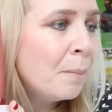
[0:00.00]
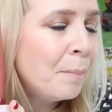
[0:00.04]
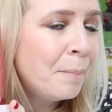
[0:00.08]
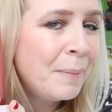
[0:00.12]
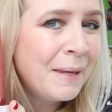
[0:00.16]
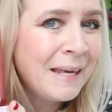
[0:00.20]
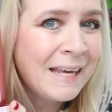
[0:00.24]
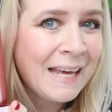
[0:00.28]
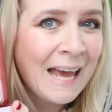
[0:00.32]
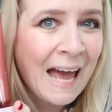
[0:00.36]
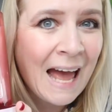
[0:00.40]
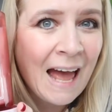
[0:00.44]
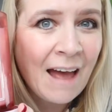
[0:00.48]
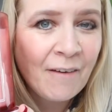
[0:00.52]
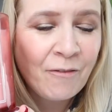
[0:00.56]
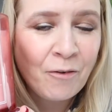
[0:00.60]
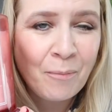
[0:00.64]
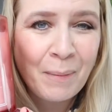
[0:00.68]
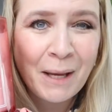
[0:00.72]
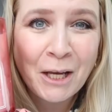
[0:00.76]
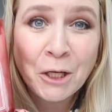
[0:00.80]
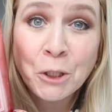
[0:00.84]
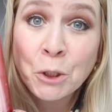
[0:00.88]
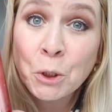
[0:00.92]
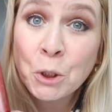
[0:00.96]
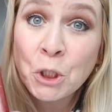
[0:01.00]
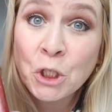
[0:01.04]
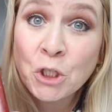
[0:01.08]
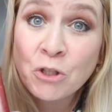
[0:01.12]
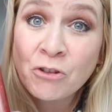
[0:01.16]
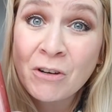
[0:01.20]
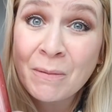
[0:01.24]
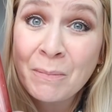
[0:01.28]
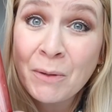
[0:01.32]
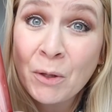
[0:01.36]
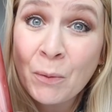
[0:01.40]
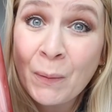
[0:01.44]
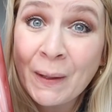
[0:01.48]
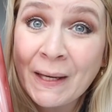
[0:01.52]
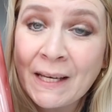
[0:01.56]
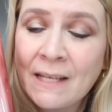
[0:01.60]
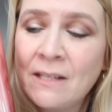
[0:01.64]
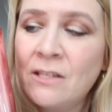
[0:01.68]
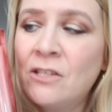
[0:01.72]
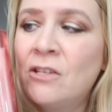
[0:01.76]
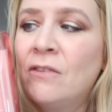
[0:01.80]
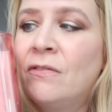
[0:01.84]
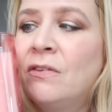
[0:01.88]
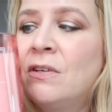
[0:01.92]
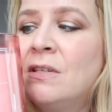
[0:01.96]
be careful, make sure you trim your wick
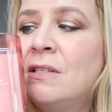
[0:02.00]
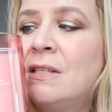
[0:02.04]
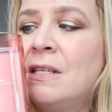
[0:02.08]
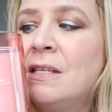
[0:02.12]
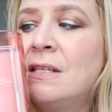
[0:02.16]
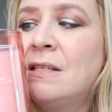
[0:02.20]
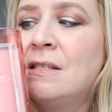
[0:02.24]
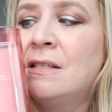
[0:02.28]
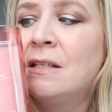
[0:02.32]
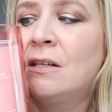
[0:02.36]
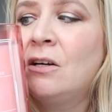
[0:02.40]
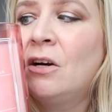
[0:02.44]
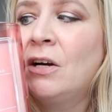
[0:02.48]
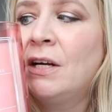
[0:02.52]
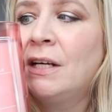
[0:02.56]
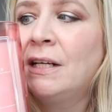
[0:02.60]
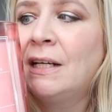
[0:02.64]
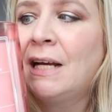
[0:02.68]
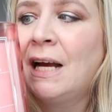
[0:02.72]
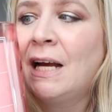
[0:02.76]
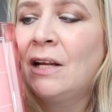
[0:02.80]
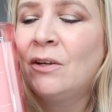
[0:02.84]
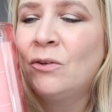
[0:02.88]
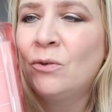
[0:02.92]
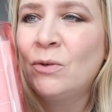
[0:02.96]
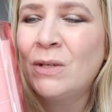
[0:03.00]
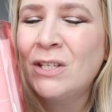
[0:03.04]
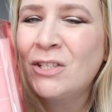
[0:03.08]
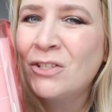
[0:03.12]
and stuff, because this is the kind of candle,